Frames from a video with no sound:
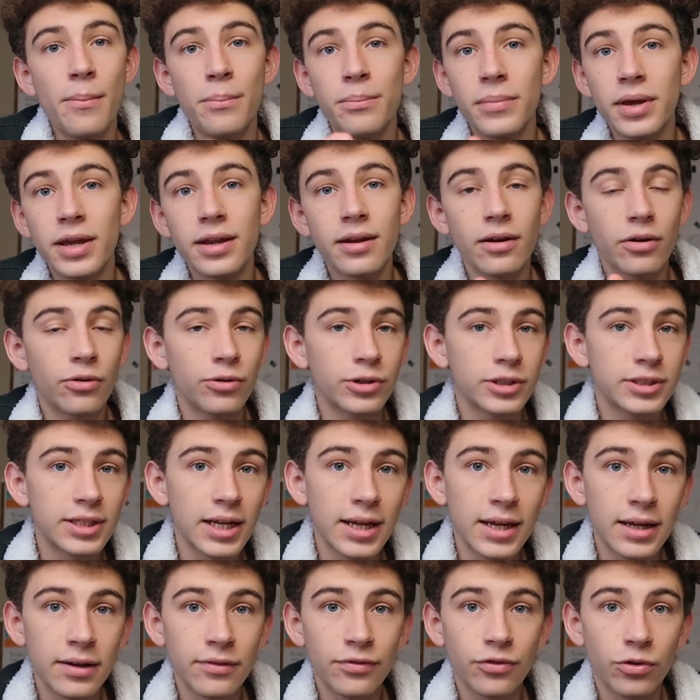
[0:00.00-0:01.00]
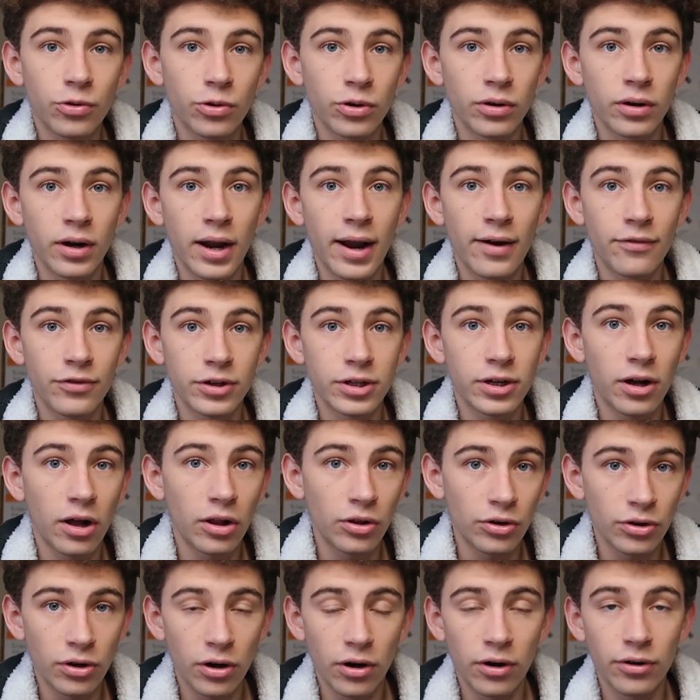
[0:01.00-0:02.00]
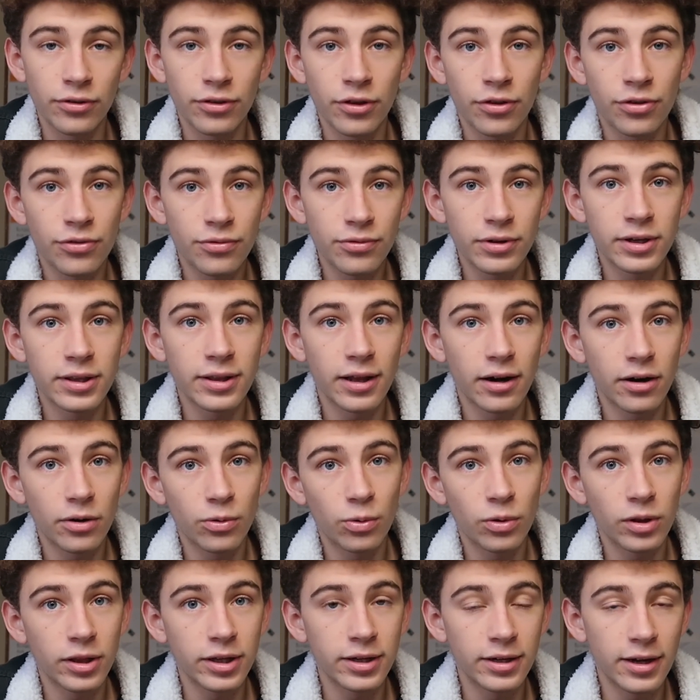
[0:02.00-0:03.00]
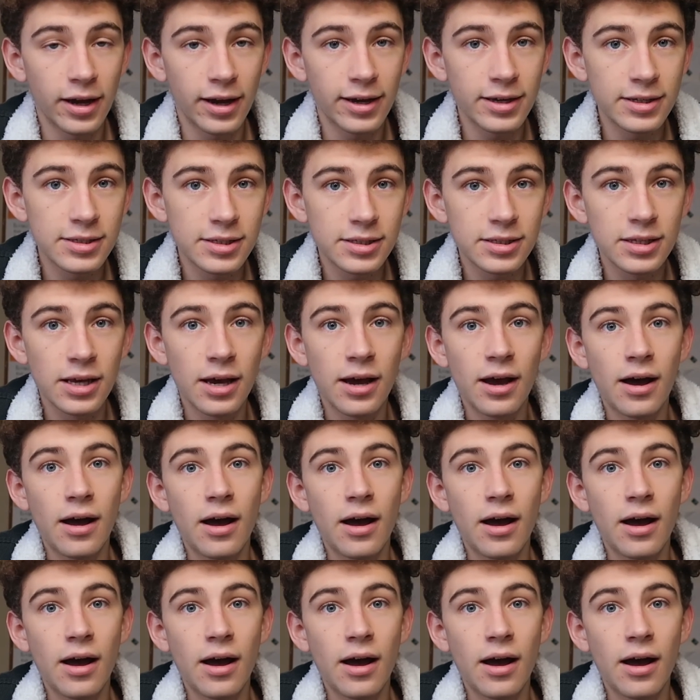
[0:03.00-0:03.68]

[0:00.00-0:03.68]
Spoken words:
Mint or Dave or EveryDollar are the three that are really nice.